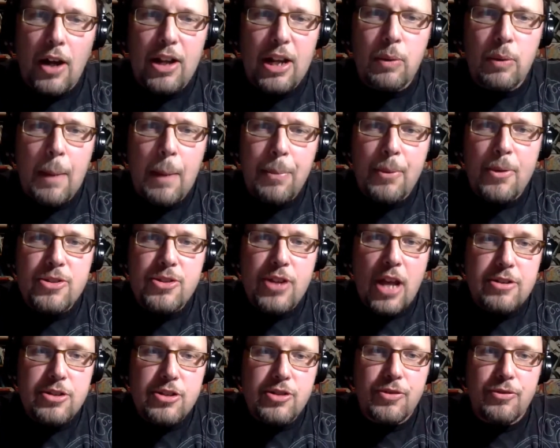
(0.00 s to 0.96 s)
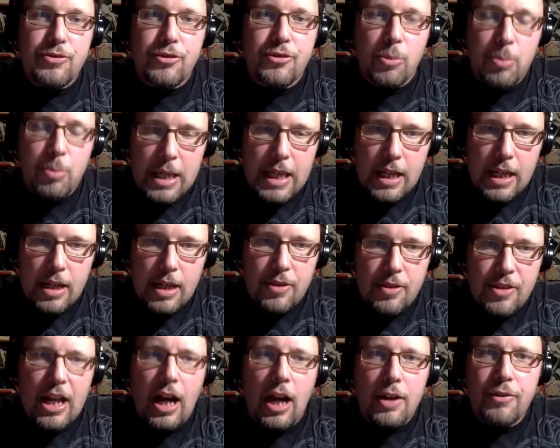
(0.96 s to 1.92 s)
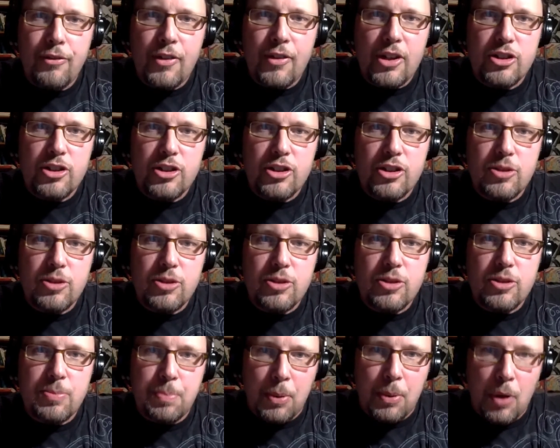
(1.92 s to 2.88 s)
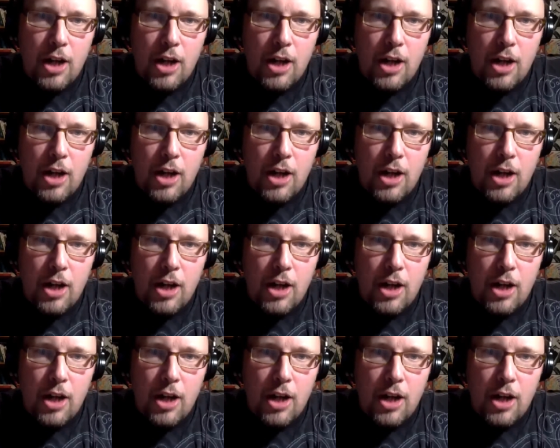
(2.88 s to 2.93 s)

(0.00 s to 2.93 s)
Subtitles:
he represents for me the unfinished project